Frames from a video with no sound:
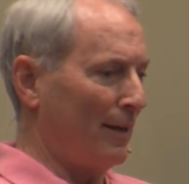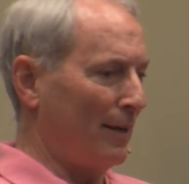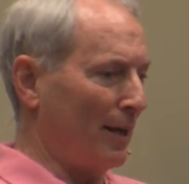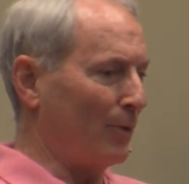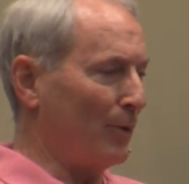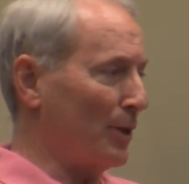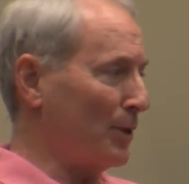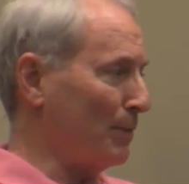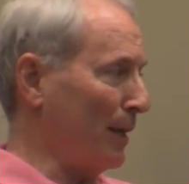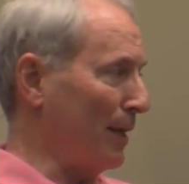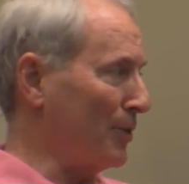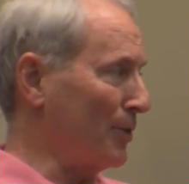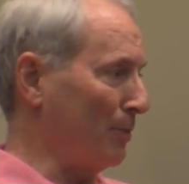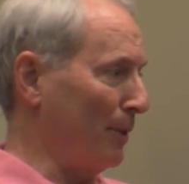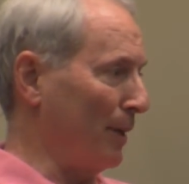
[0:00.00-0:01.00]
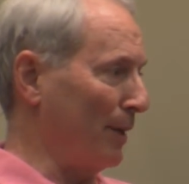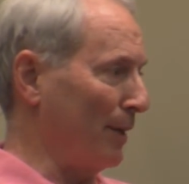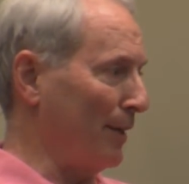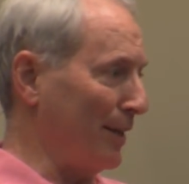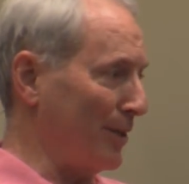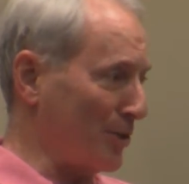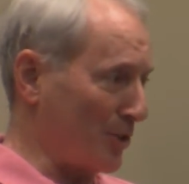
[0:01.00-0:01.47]
our
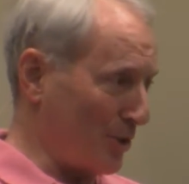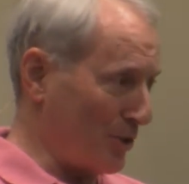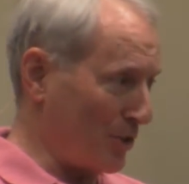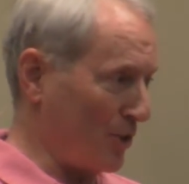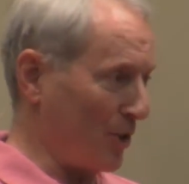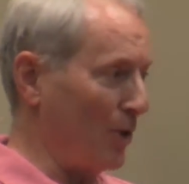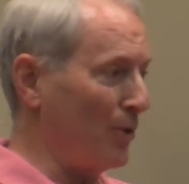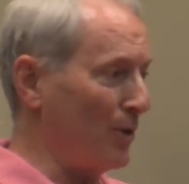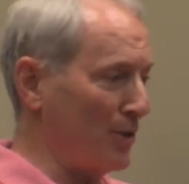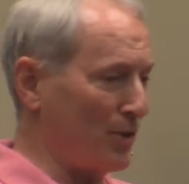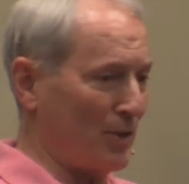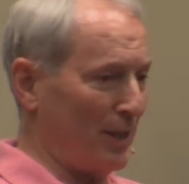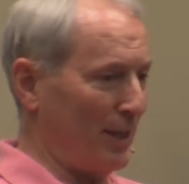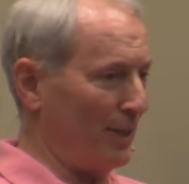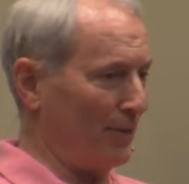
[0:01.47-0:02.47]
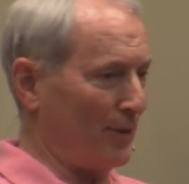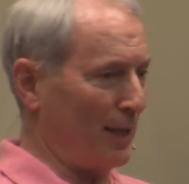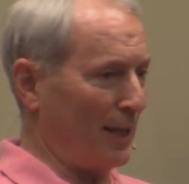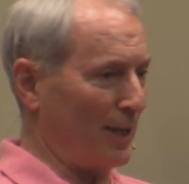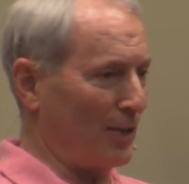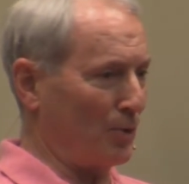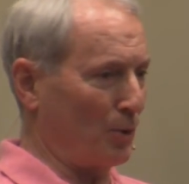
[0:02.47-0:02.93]
responsibility is to sow the seed of
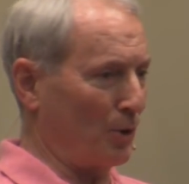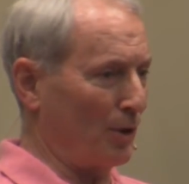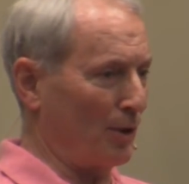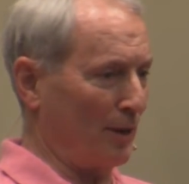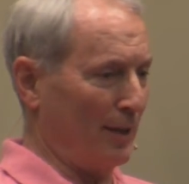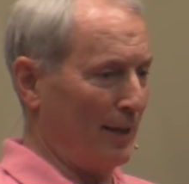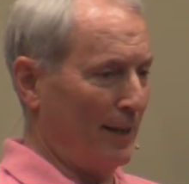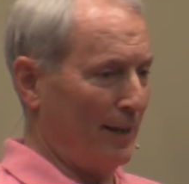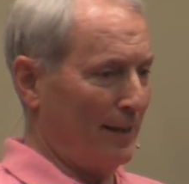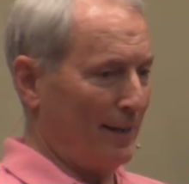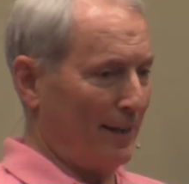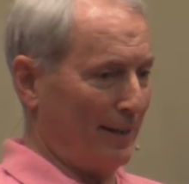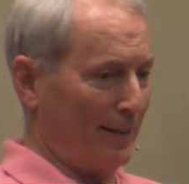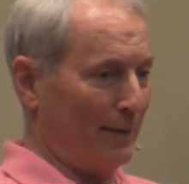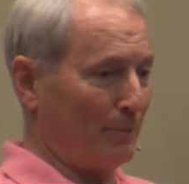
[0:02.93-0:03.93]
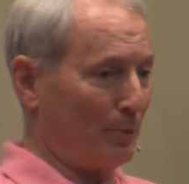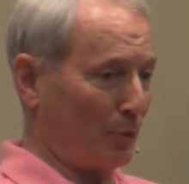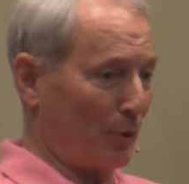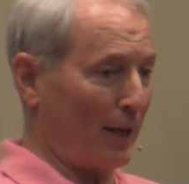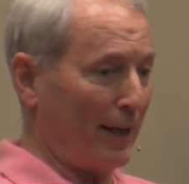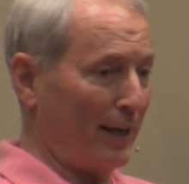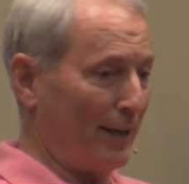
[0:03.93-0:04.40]
God's word and then
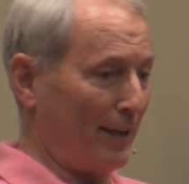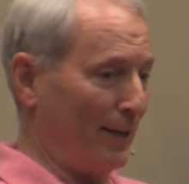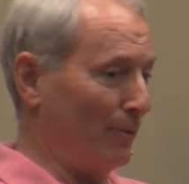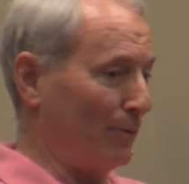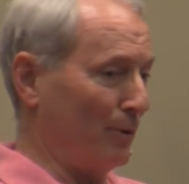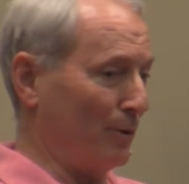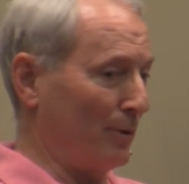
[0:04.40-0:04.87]
pray that it,